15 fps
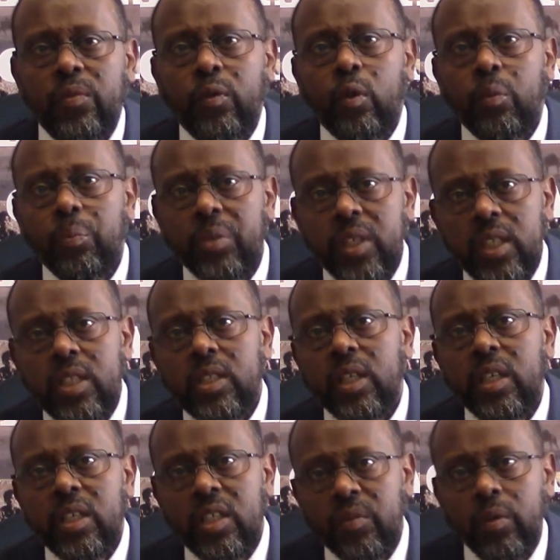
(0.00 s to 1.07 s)
for peace
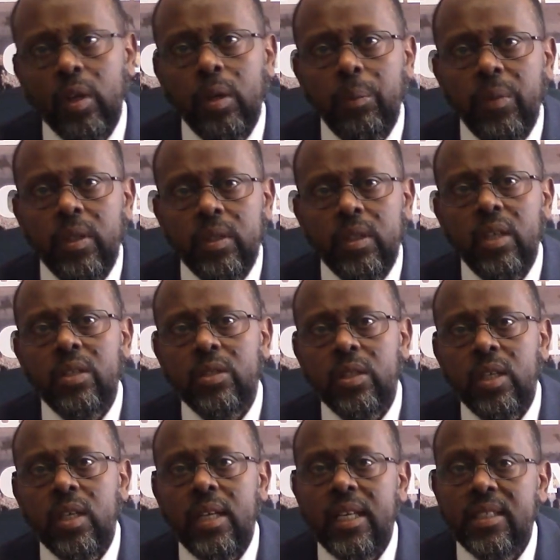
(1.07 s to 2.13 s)
and development is
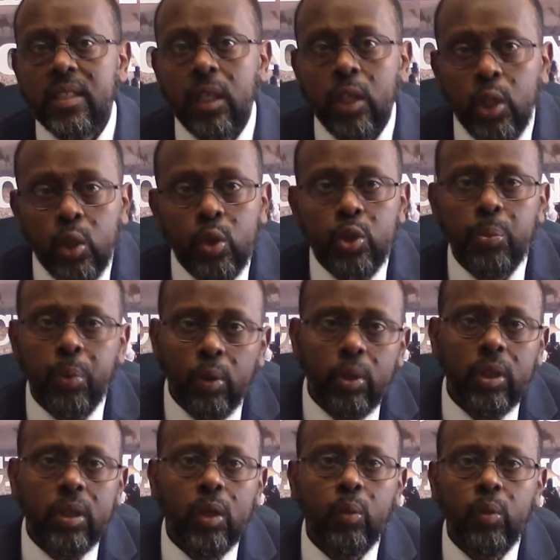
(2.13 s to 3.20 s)
a huge
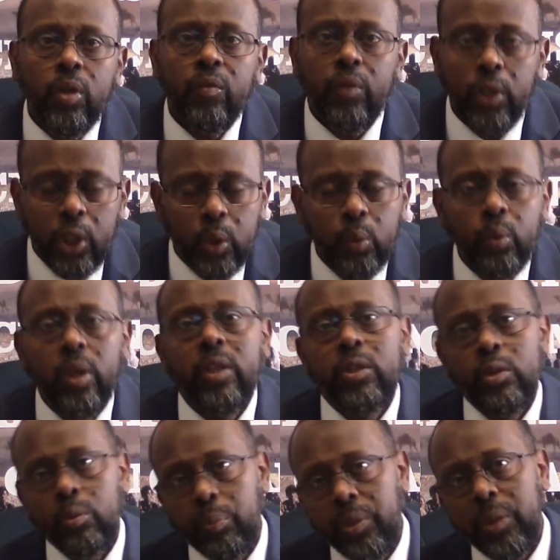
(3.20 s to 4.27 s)
political win for you and
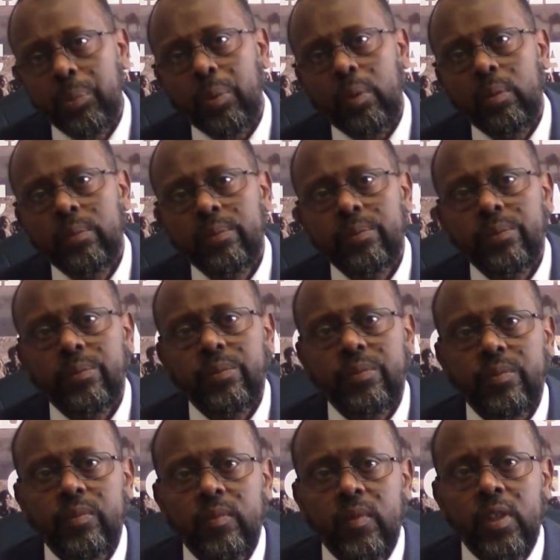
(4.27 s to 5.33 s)
your people.
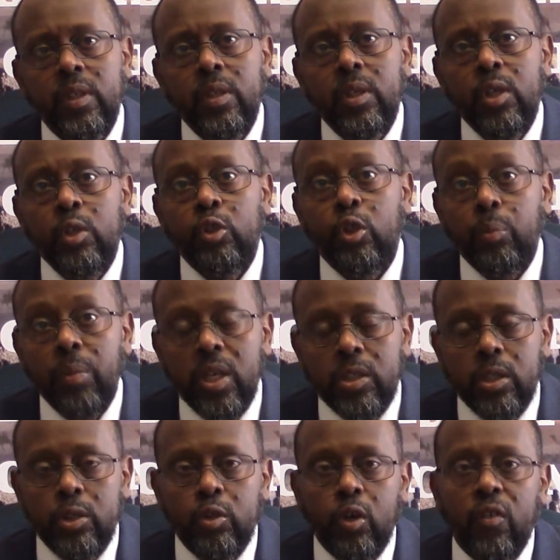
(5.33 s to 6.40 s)
Your
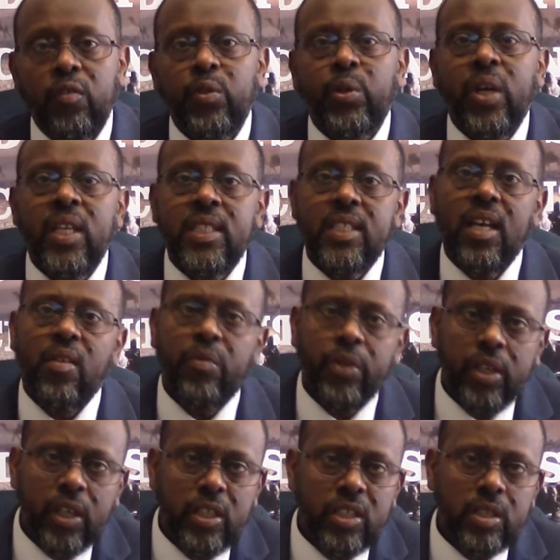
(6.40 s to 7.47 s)
message of
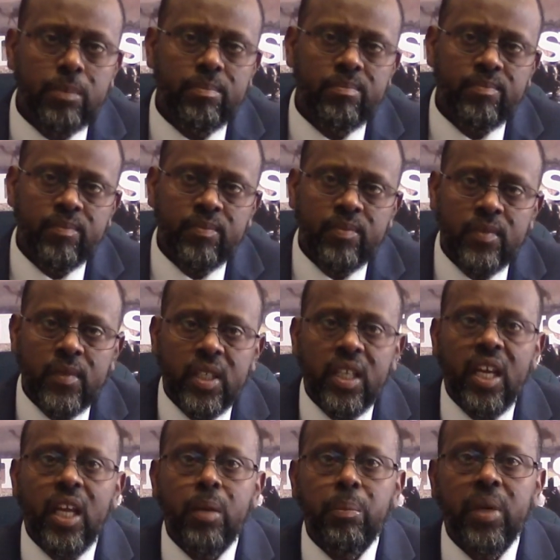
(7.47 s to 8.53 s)
trans-Africanism
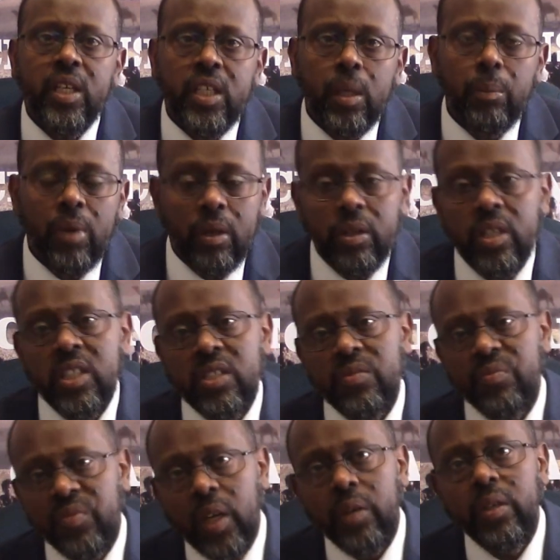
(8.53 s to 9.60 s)
and Madamar is
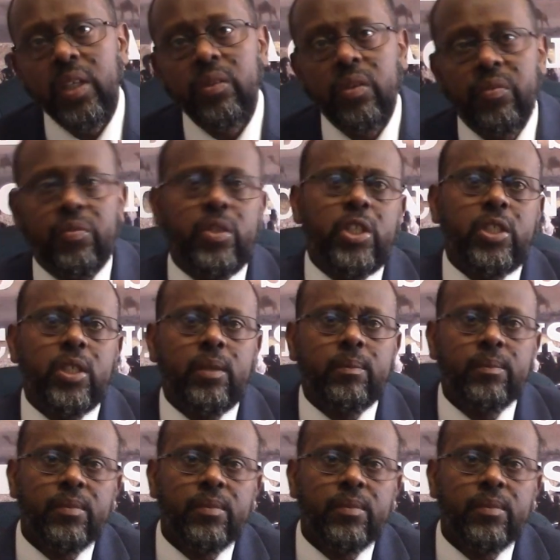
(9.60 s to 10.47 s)
very refreshing.